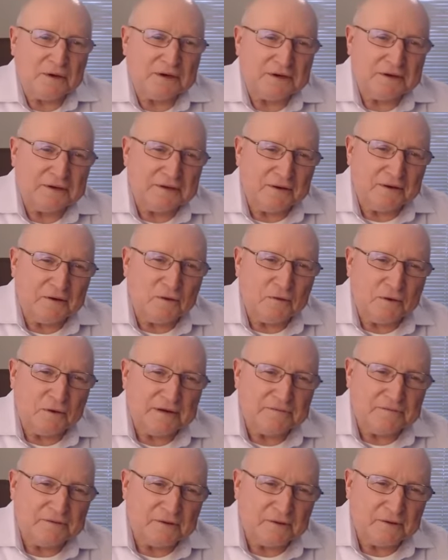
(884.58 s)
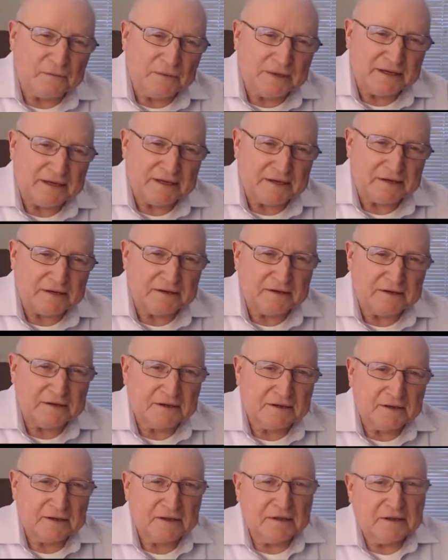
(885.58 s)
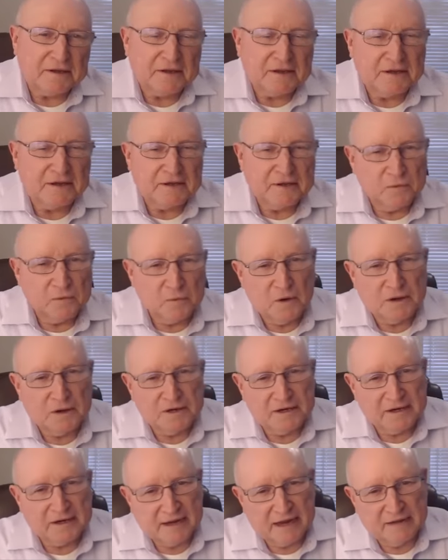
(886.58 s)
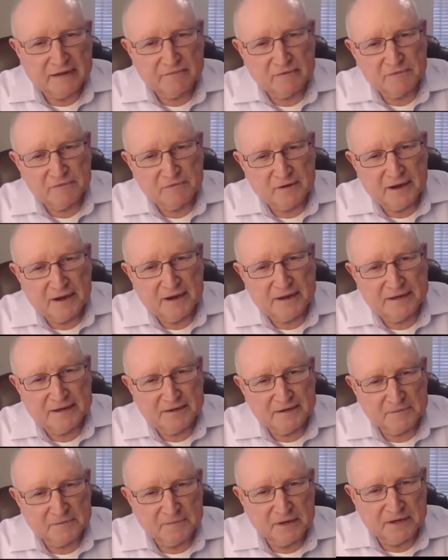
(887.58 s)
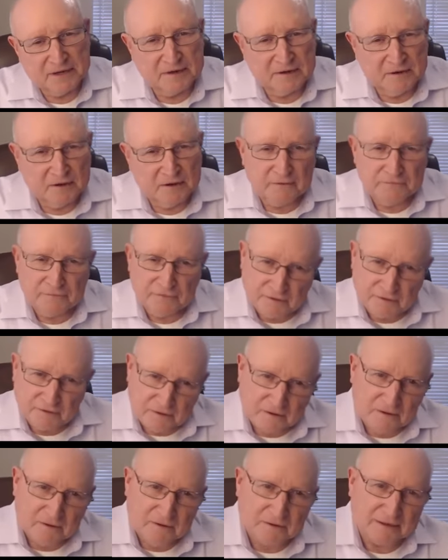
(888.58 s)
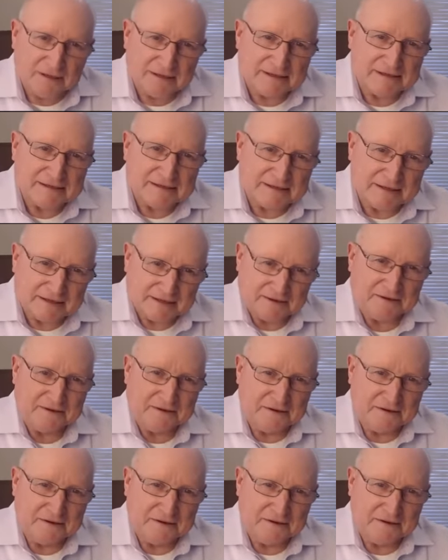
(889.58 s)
wanted to go away for the weekend and you wanted to have a Friday and a Monday off, you called in sick